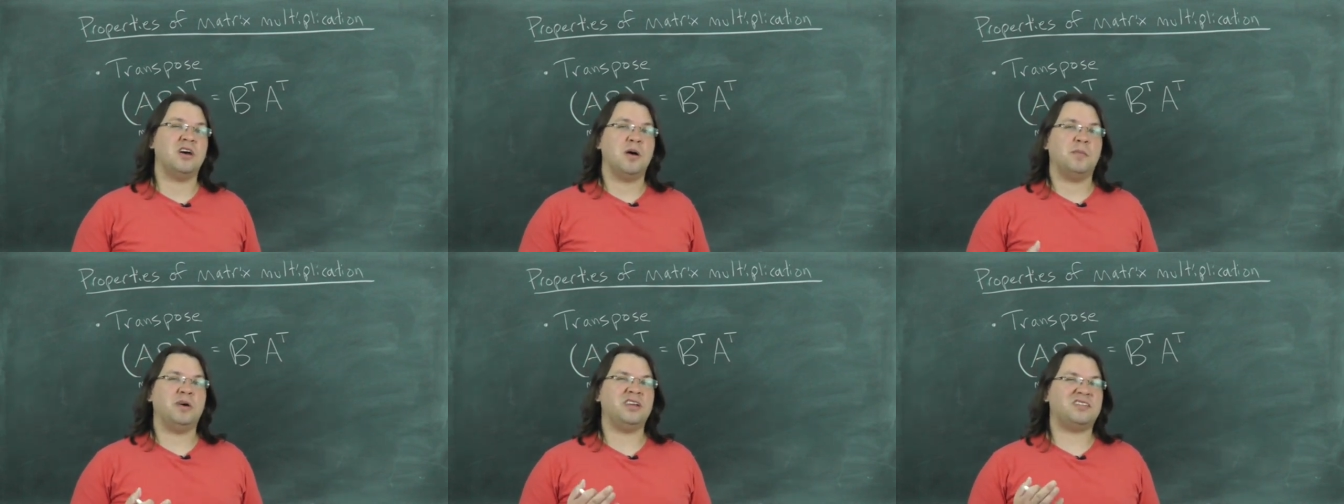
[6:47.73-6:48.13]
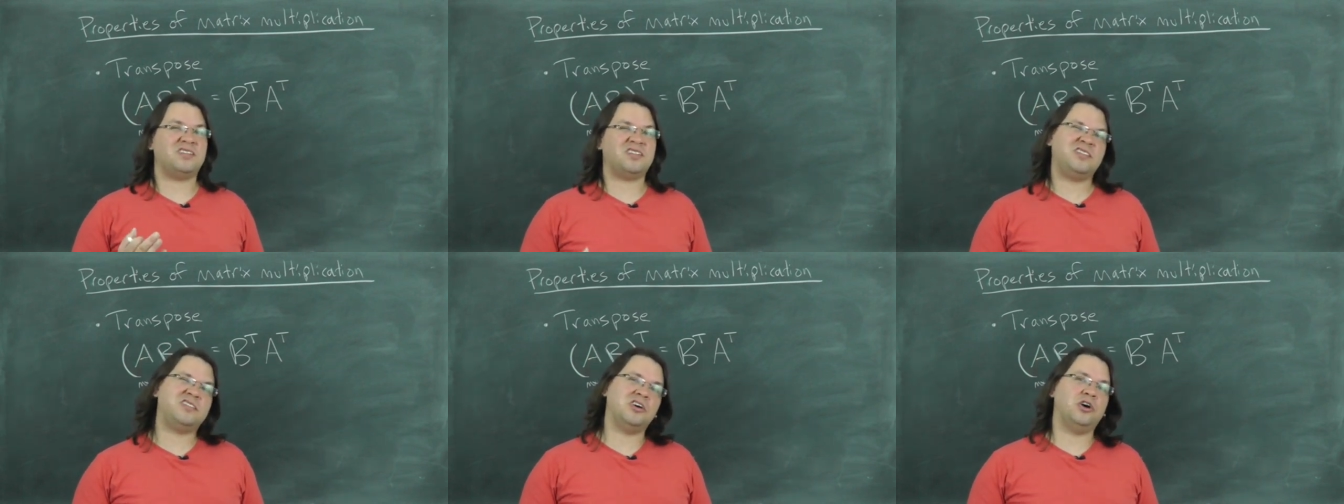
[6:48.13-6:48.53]
but it's
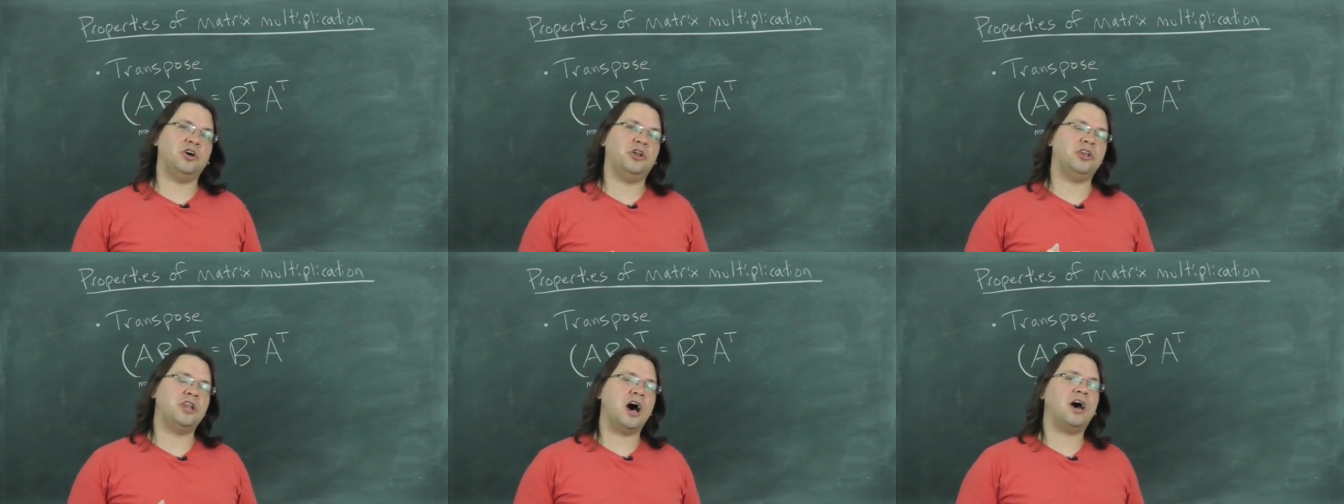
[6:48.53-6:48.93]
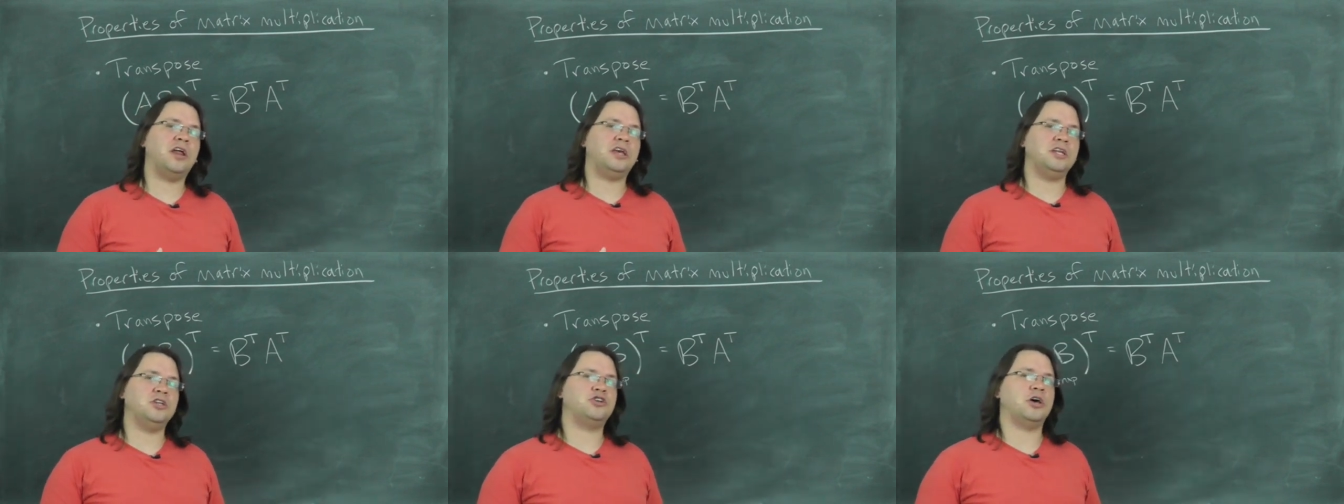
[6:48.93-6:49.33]
still
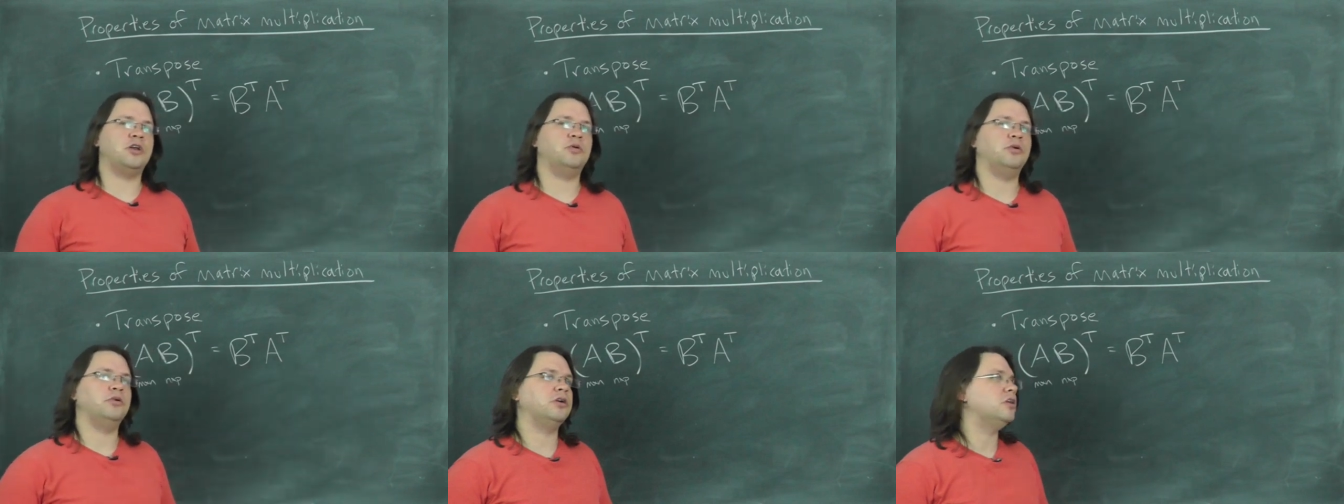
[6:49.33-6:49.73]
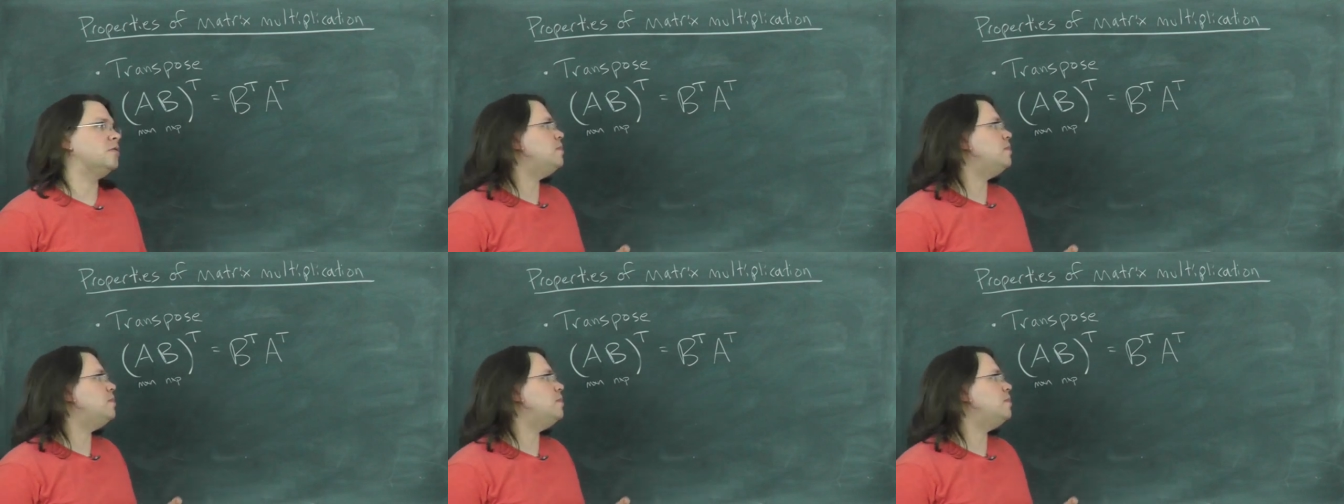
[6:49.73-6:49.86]
not in general going to